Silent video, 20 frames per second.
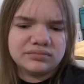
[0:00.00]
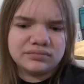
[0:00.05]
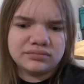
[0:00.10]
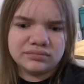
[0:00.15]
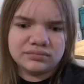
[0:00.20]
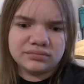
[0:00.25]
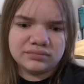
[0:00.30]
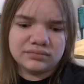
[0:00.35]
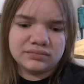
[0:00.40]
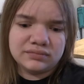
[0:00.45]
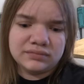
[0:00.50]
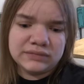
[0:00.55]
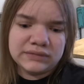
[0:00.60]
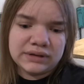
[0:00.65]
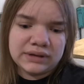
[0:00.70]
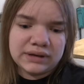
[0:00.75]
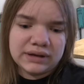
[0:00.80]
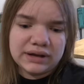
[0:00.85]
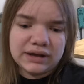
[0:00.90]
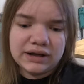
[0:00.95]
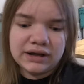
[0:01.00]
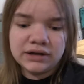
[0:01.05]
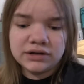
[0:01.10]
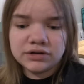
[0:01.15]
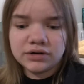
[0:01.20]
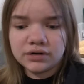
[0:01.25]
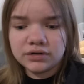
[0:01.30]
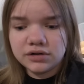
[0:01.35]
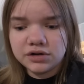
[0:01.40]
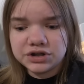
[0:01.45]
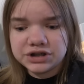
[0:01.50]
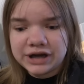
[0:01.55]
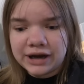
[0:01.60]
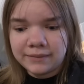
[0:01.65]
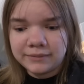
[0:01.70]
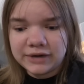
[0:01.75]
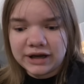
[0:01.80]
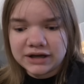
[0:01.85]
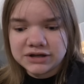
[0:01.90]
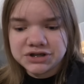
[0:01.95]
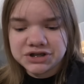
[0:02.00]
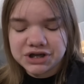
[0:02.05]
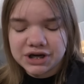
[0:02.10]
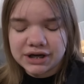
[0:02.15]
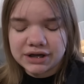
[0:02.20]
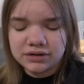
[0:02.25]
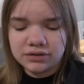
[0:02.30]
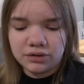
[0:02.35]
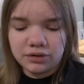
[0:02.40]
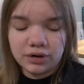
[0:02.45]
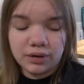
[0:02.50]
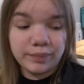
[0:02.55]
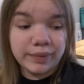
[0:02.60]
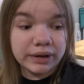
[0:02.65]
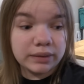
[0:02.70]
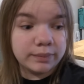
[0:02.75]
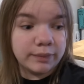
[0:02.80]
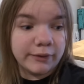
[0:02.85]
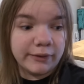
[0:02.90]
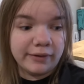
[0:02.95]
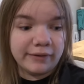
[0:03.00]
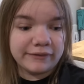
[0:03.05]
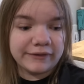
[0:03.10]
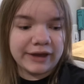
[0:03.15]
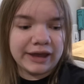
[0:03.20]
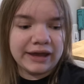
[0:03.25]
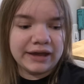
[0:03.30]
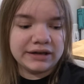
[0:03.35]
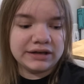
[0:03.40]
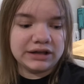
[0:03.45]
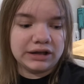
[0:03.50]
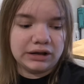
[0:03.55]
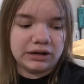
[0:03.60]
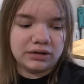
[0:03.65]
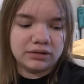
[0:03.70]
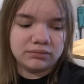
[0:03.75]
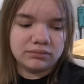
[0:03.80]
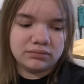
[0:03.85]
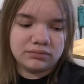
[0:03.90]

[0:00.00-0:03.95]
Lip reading: Eternal damnation or a big bowl of candy?